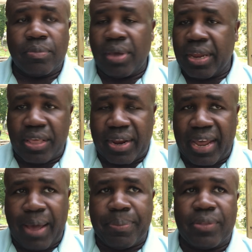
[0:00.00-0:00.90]
any of that
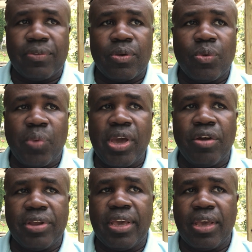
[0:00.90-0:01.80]
happens, we are
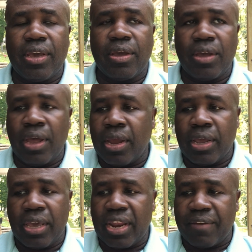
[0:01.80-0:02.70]
taking, and
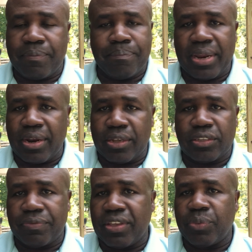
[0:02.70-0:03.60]
again, I've made a list
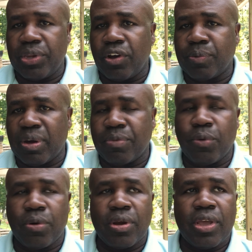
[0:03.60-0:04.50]
of things that we talked about
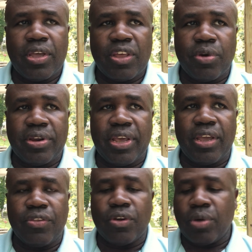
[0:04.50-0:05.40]
before that we're
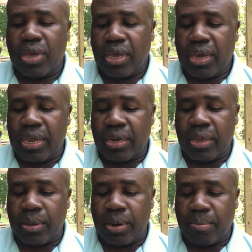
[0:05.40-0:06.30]
taking. So in,
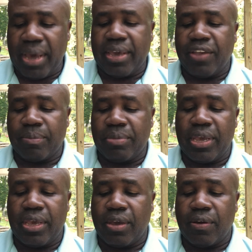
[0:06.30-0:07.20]
in, in my case, I'm
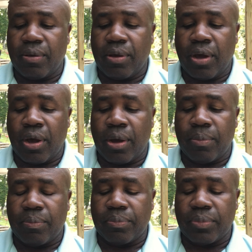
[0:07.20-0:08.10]
taking
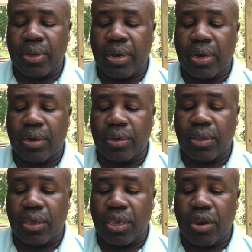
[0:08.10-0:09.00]
um, uh,
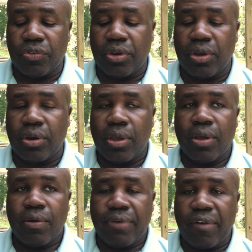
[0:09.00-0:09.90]
quercetin,
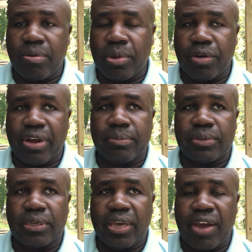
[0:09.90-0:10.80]
500
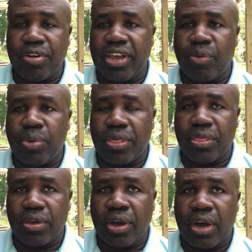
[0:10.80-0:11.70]
milligrams every day
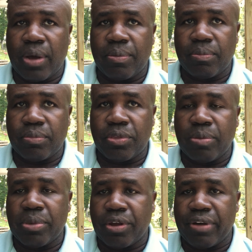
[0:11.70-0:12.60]
with uh,
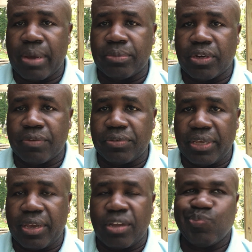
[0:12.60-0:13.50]
30 milligrams of
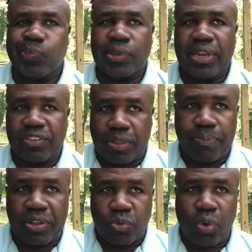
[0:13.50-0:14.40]
zinc. That's the,
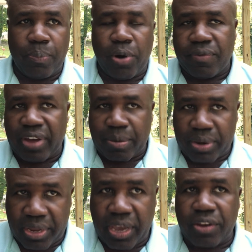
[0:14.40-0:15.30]
that's one part. And
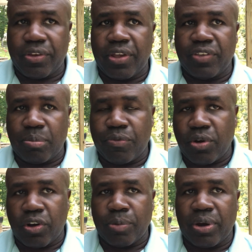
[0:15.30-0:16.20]
vitamin D, I, I said
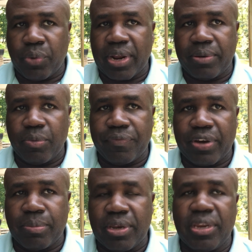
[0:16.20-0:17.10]
before, I talked about what I take with
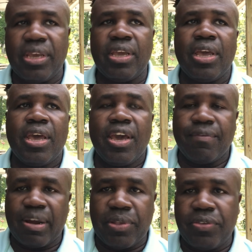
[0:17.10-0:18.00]
vitamin D and
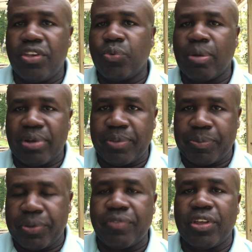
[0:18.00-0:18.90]
vitamin C as well, but
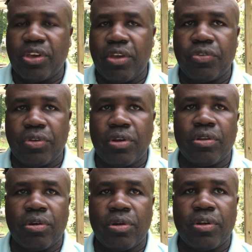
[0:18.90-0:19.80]
specifically
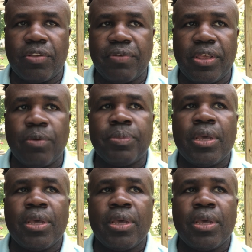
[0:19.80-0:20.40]
quercetin on, on this video.